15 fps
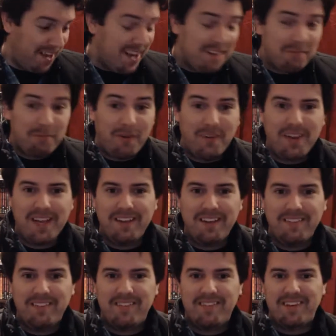Next one
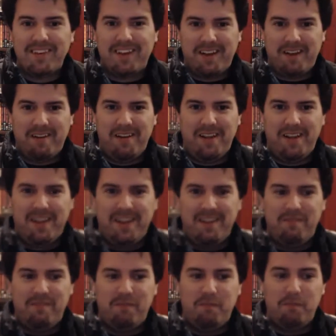is,
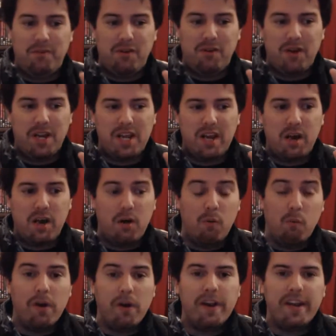it was only
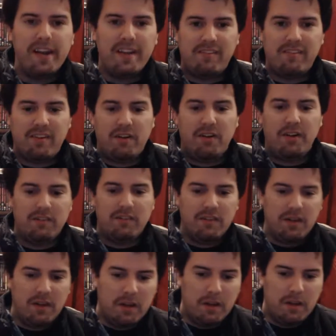one in this
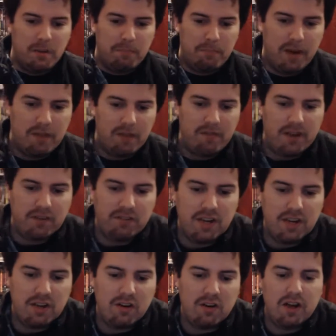series, but I've
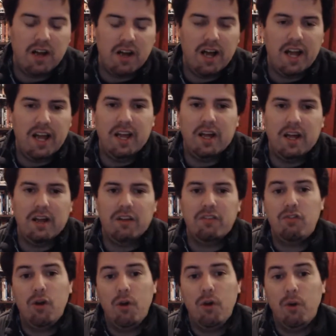actually got
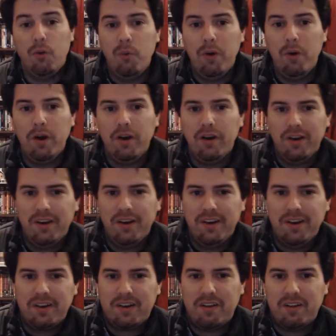two,
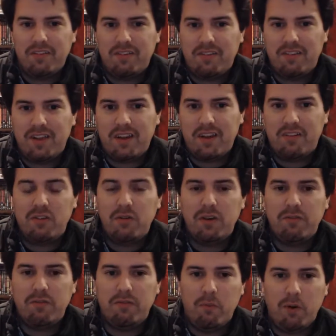because there's
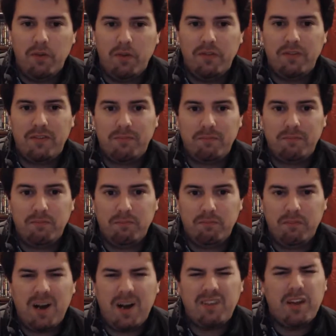two different ones.
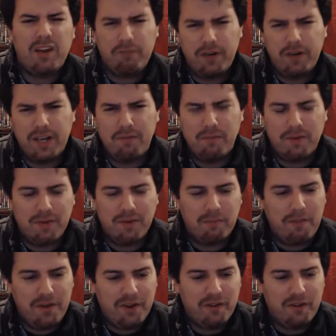Well, actually there's three different
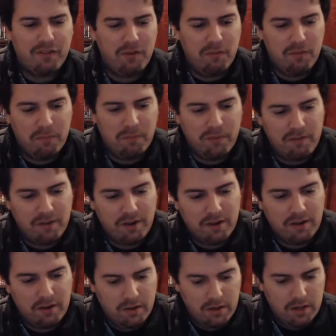ones, but I've only got two of them so far.